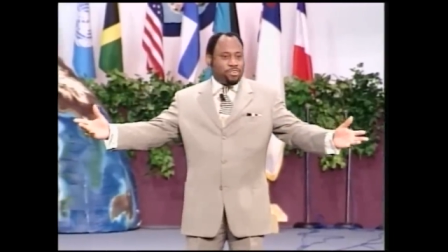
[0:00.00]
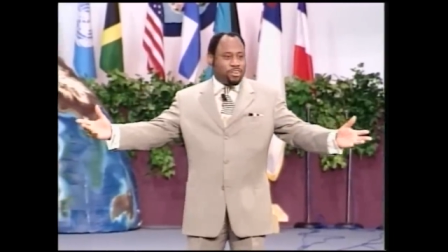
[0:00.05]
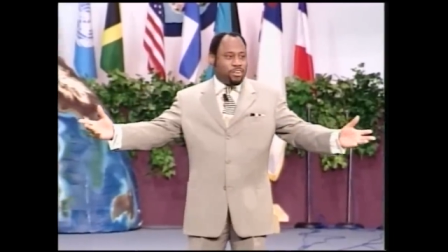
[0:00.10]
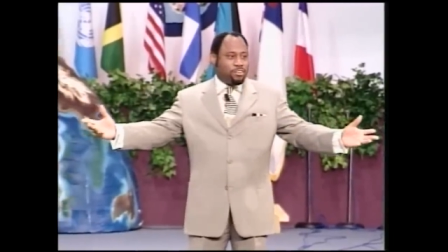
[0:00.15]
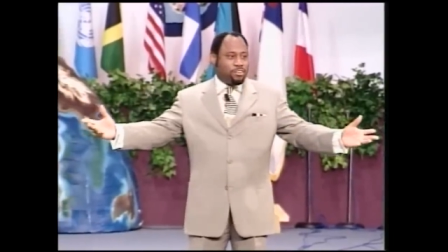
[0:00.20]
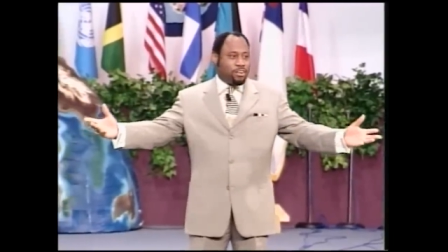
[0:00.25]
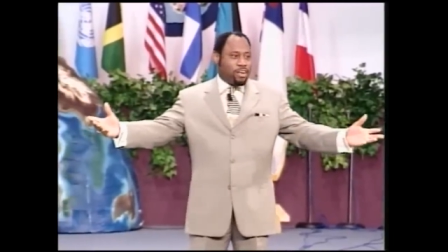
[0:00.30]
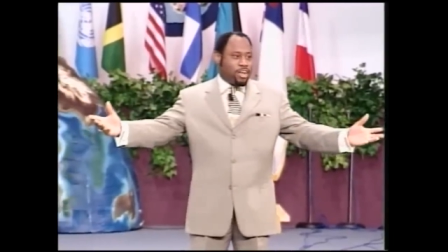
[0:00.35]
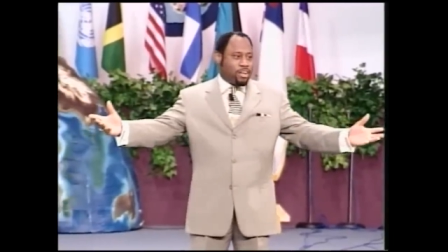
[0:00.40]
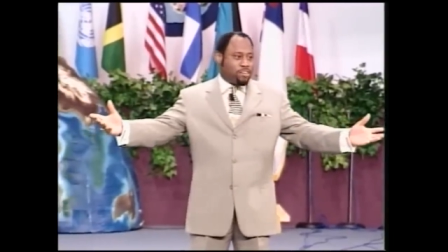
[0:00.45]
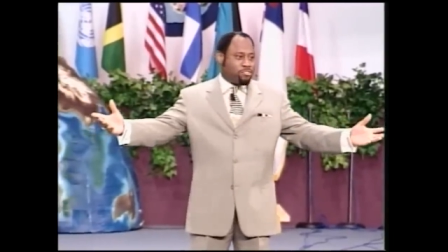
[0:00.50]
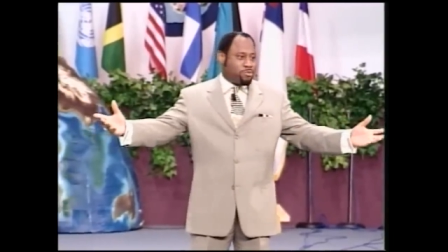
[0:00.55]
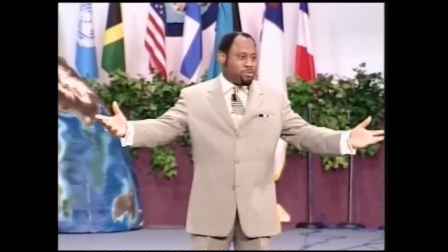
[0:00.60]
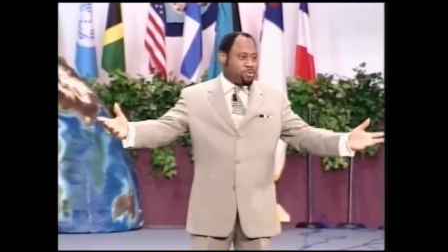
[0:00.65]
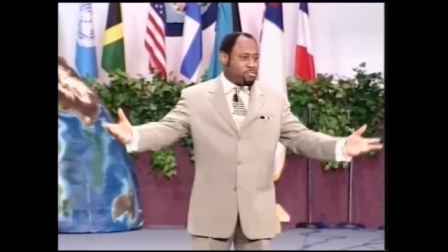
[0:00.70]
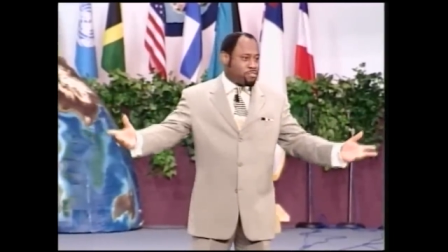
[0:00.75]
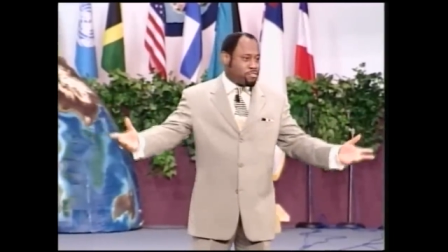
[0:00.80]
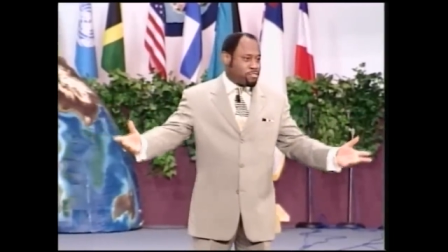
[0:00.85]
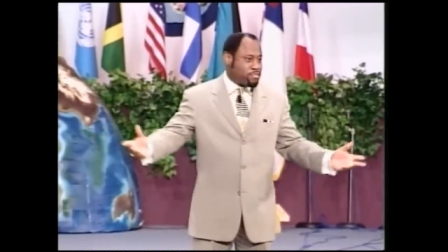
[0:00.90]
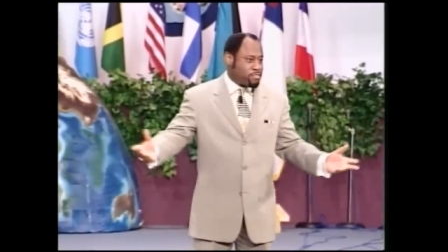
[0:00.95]

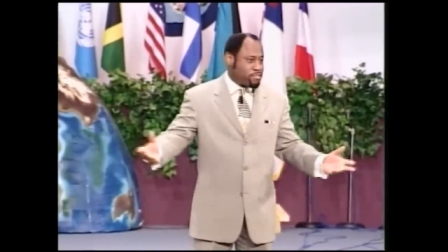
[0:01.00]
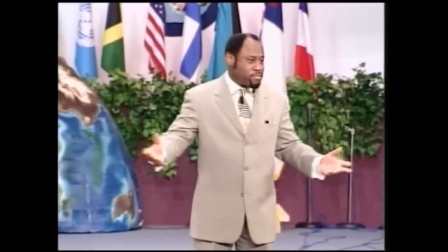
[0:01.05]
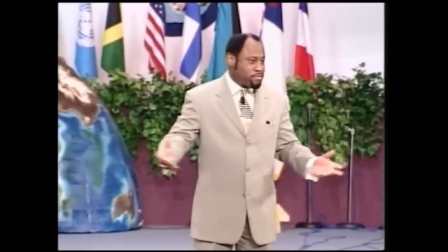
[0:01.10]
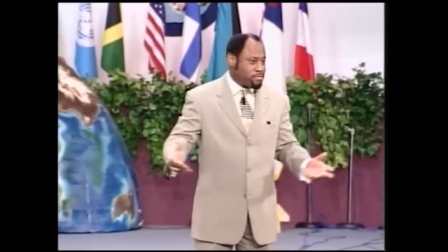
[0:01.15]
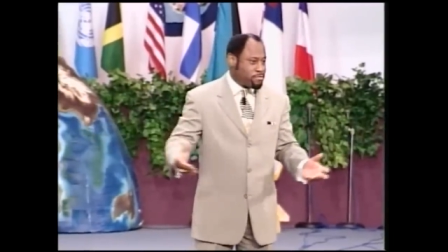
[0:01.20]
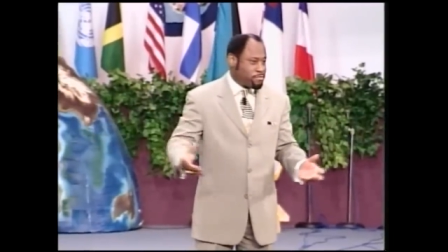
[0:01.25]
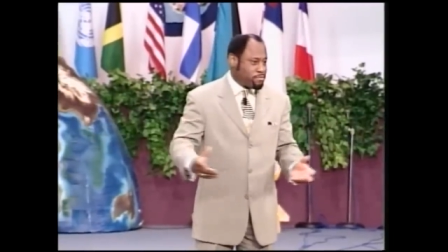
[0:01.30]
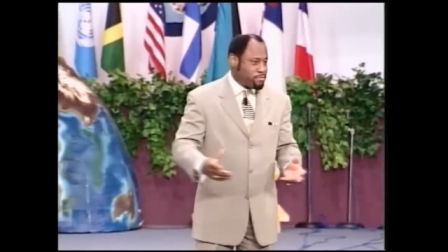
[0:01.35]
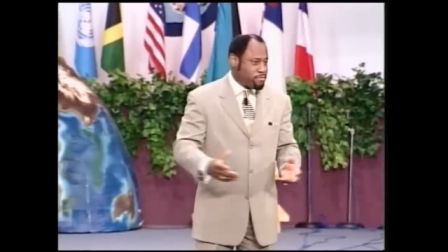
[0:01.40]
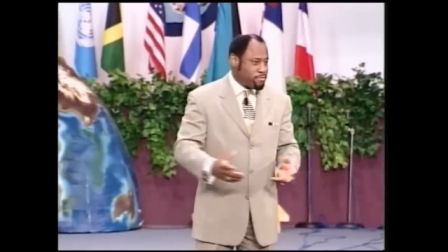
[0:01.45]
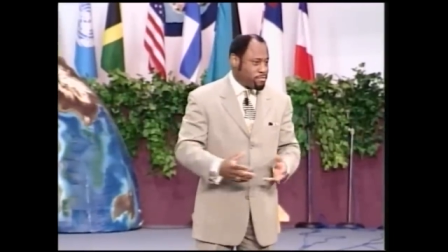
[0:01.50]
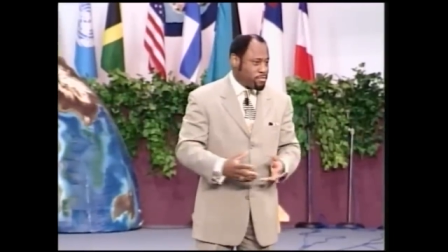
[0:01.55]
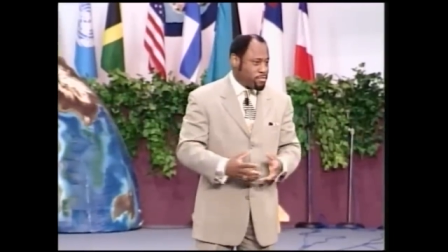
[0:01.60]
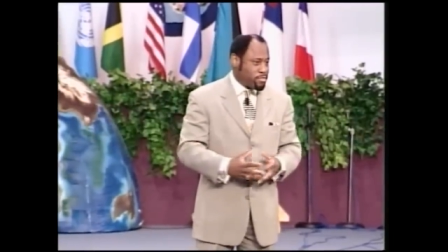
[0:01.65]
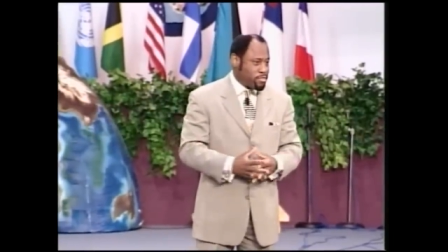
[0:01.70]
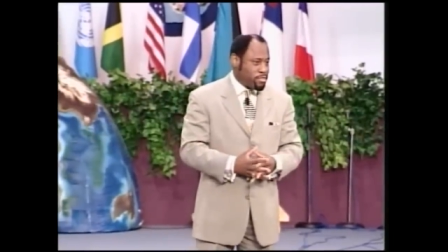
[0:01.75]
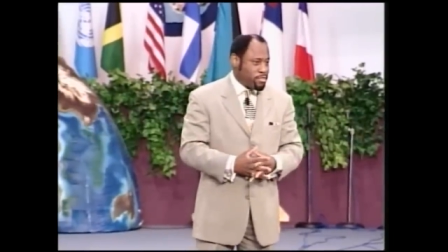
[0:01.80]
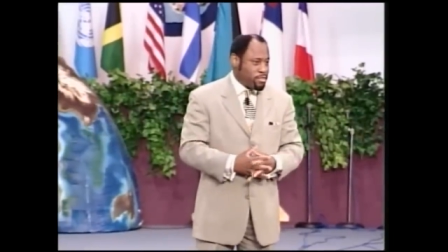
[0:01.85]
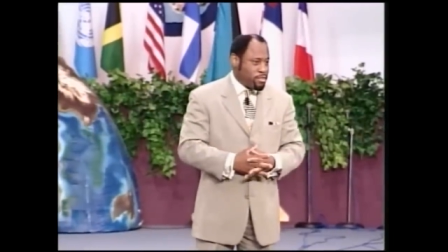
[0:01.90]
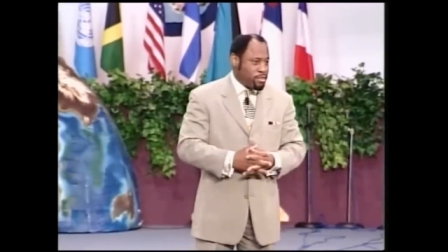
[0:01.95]
intellectuals,
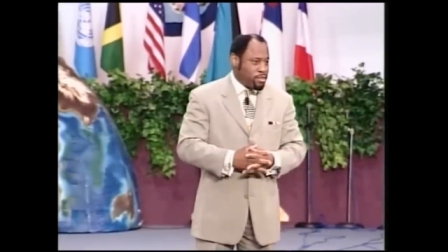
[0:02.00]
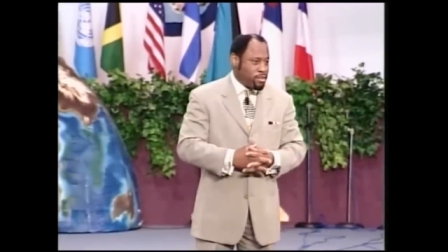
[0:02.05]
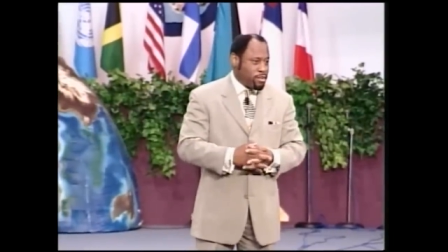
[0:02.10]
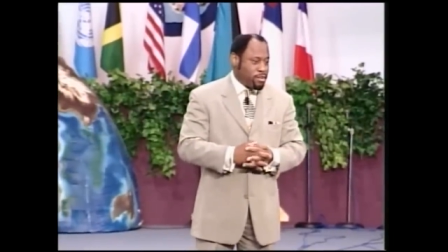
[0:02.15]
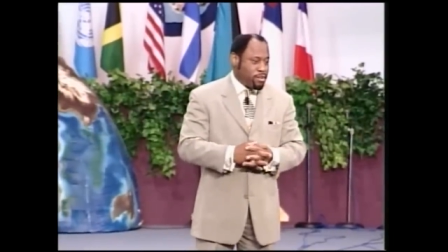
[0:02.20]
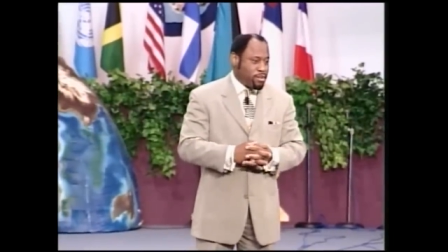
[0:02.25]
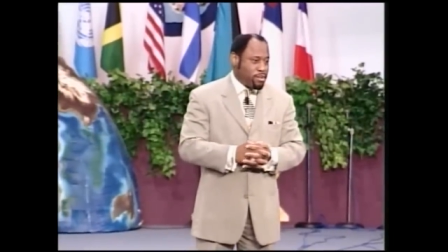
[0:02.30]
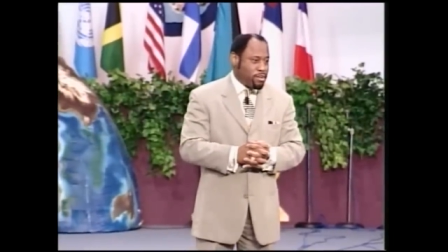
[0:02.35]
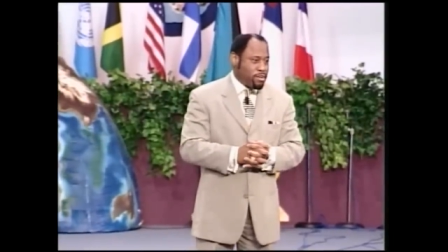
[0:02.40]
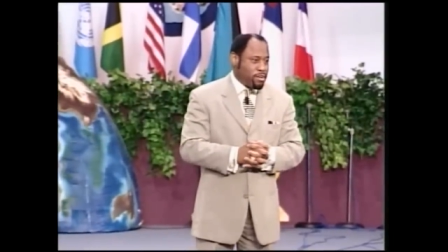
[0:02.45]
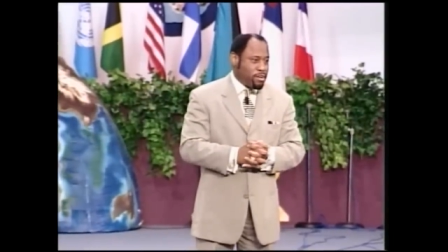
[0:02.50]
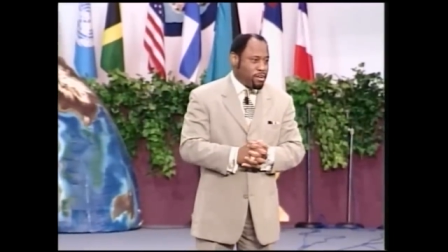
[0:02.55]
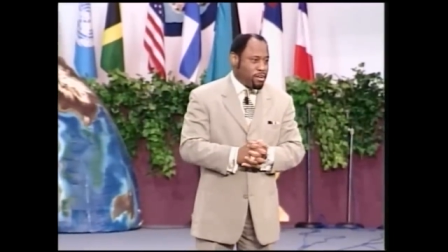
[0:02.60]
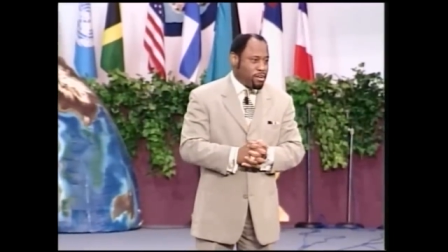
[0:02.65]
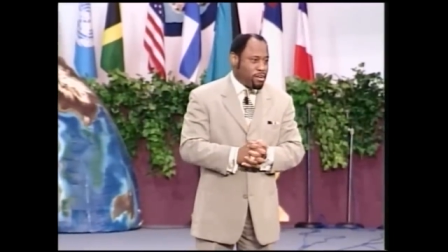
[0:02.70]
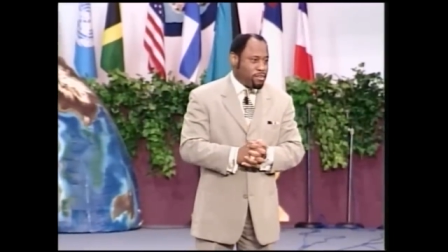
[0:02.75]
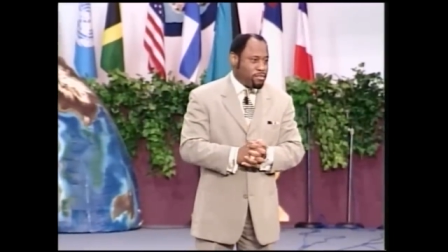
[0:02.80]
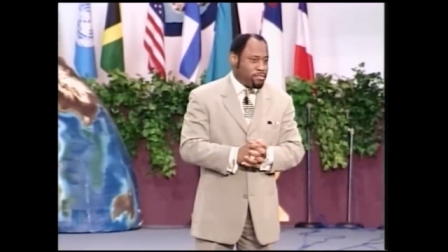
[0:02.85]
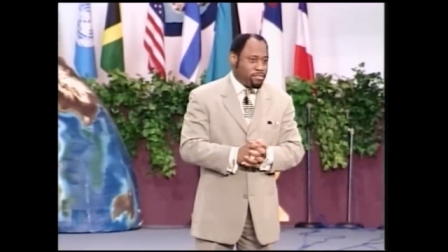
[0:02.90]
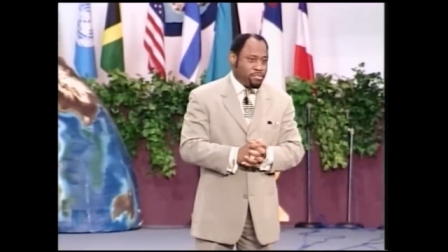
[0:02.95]

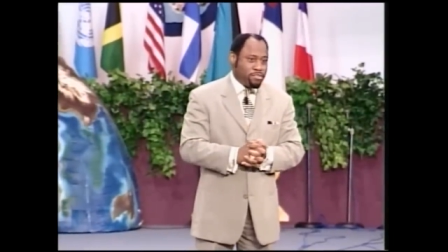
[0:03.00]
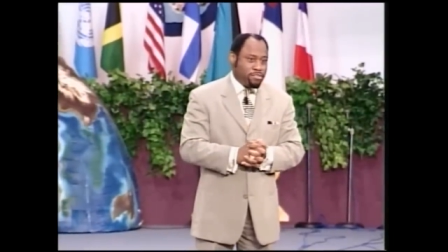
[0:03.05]
uh,